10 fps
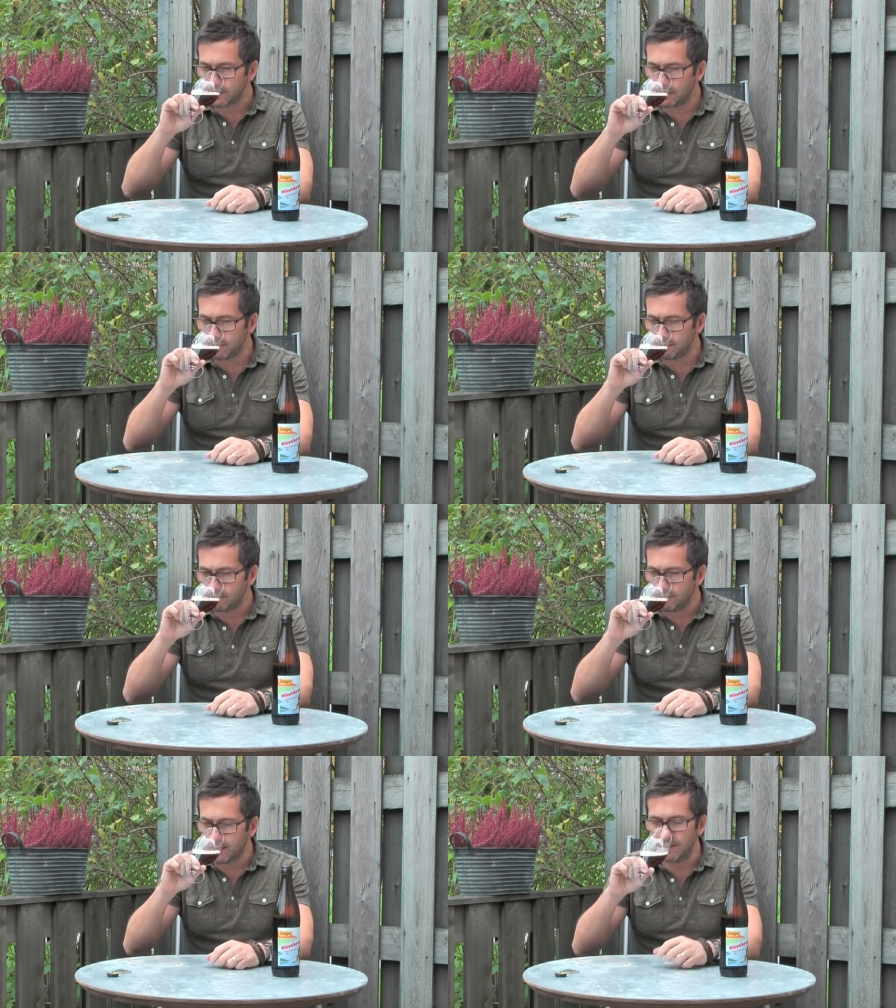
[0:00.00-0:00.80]
um,
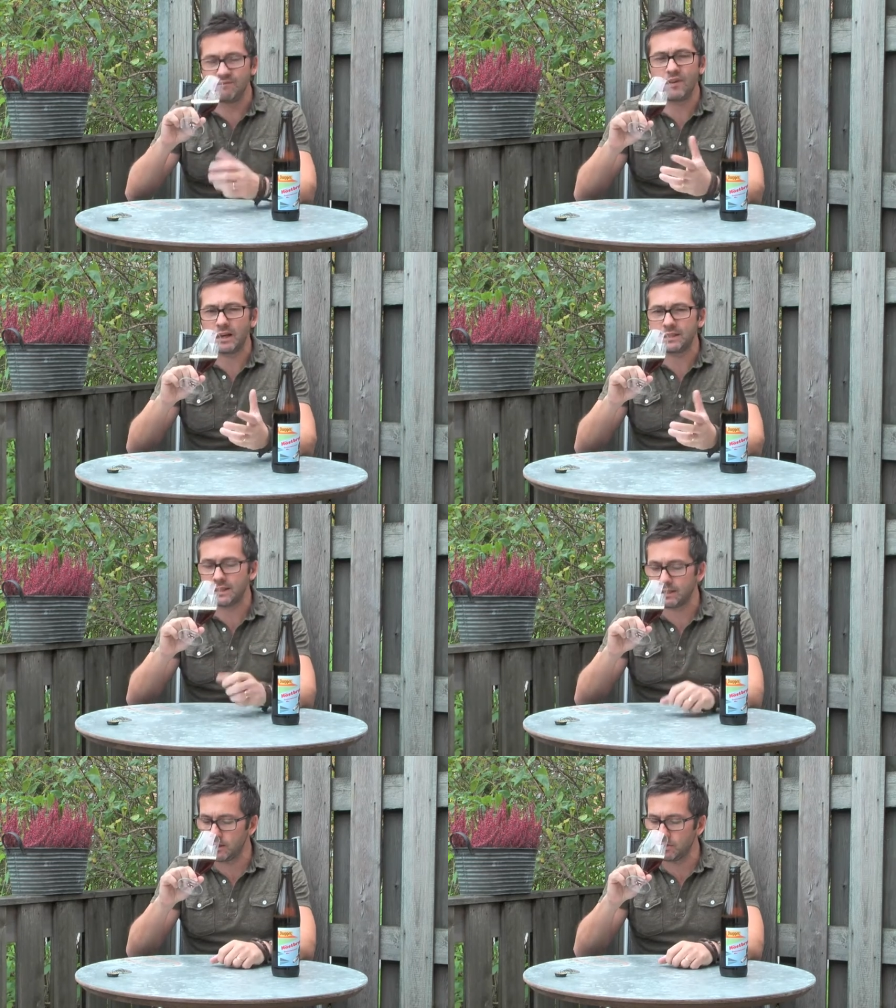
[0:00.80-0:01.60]

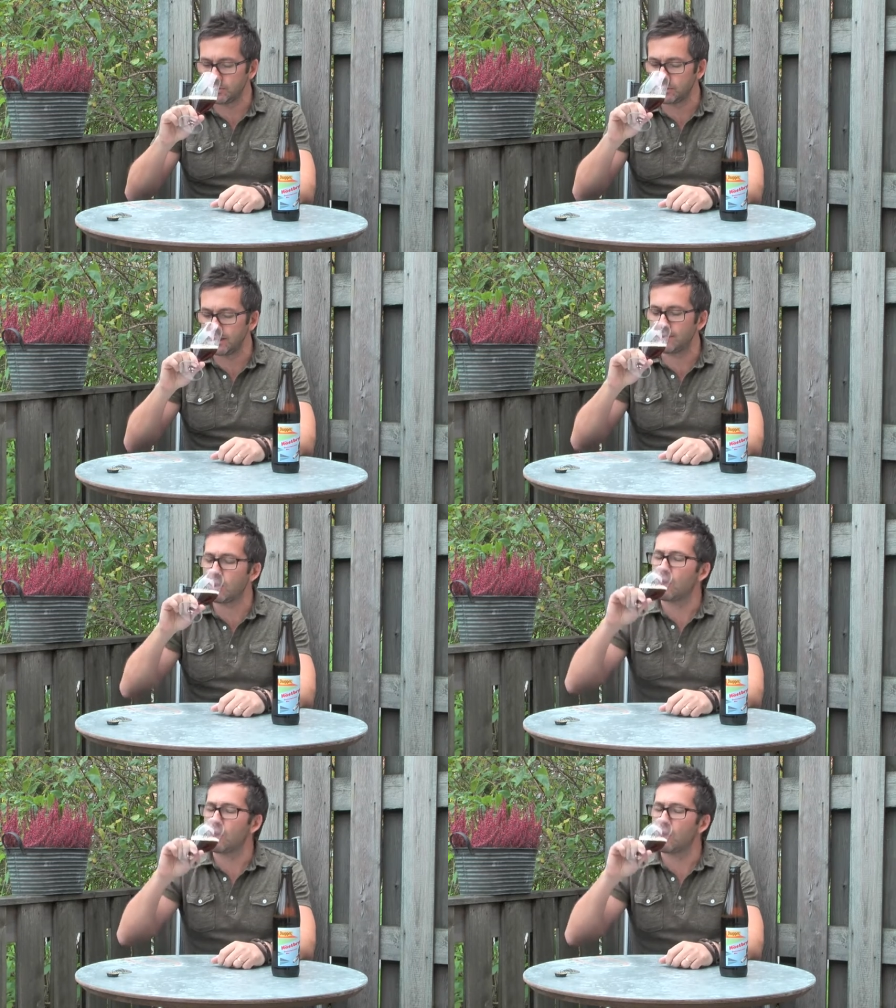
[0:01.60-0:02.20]
inviting nose on it.